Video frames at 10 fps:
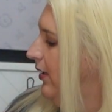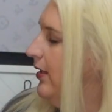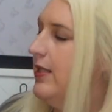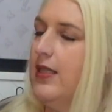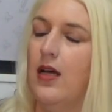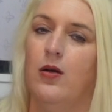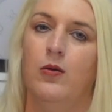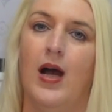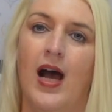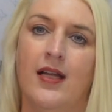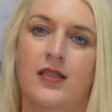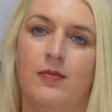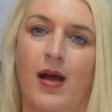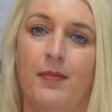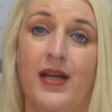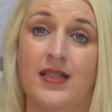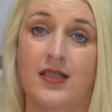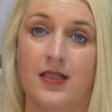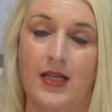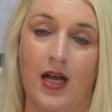So I do my
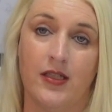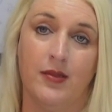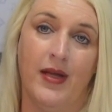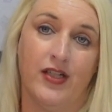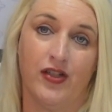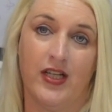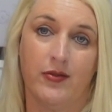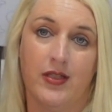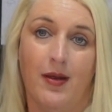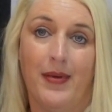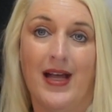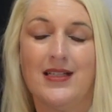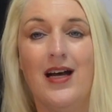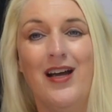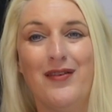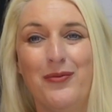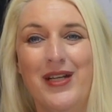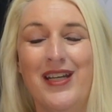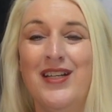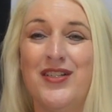best now to make sure I switch my bags out every
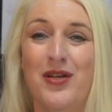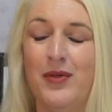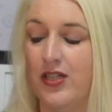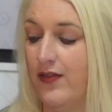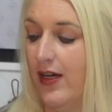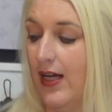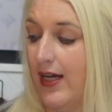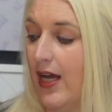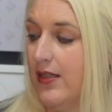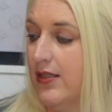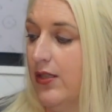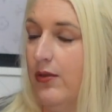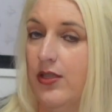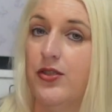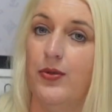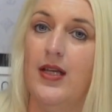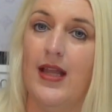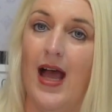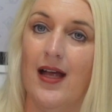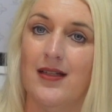week, and it's so much fun. Like, I do enjoy
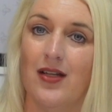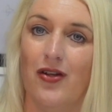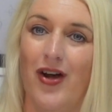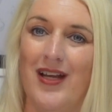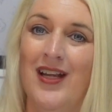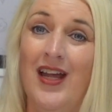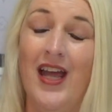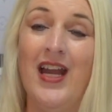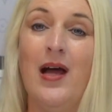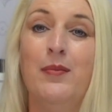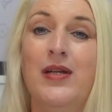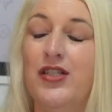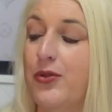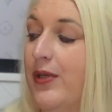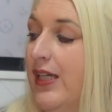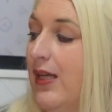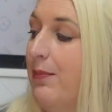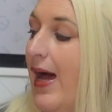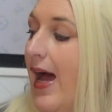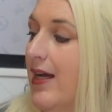that a lot, and I'm enjoying the
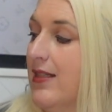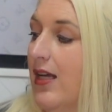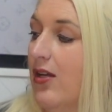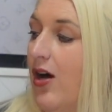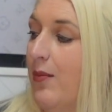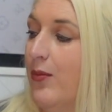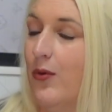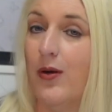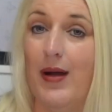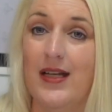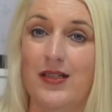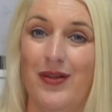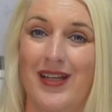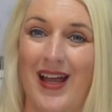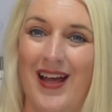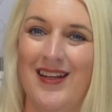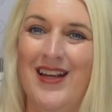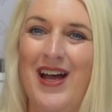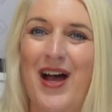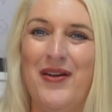bags a lot more by doing that.
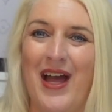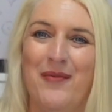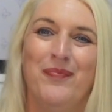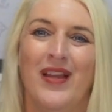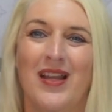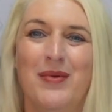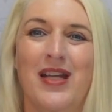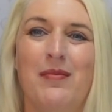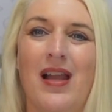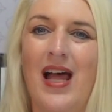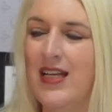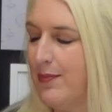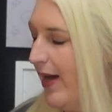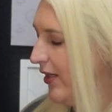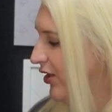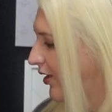Okay, let me get my last bag to show